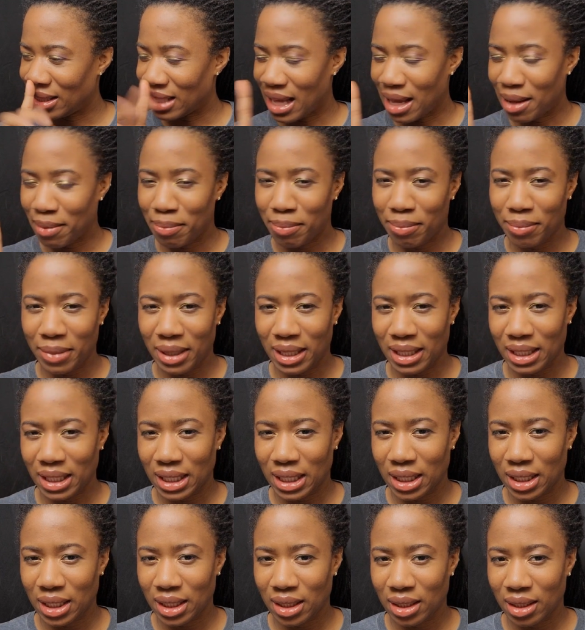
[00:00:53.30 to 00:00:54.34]
that
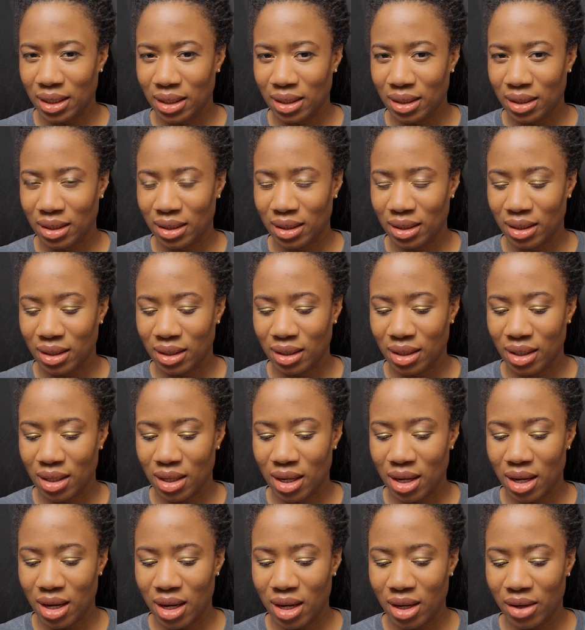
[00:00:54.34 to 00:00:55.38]
many
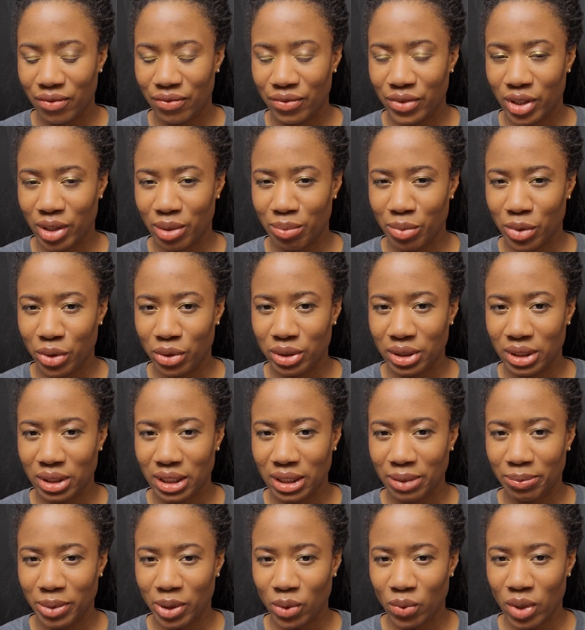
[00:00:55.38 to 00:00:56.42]
of their
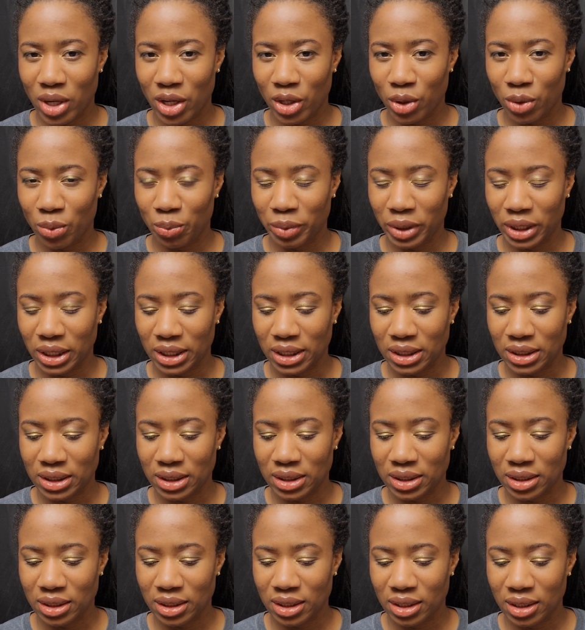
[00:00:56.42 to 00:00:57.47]
monthly
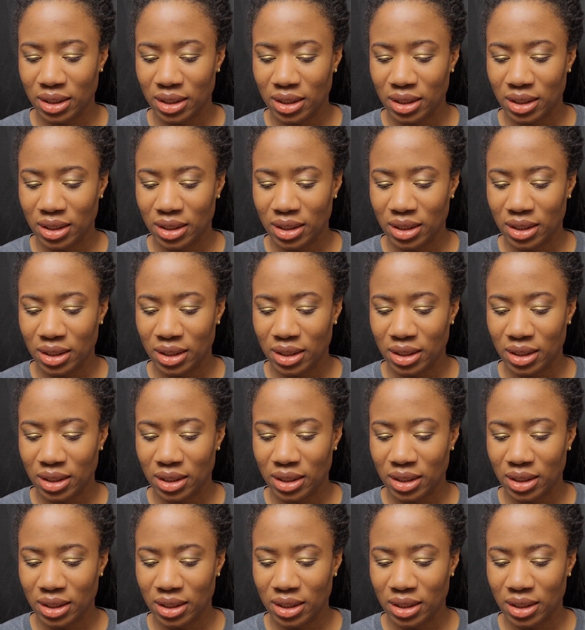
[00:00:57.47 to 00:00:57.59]
BYOPs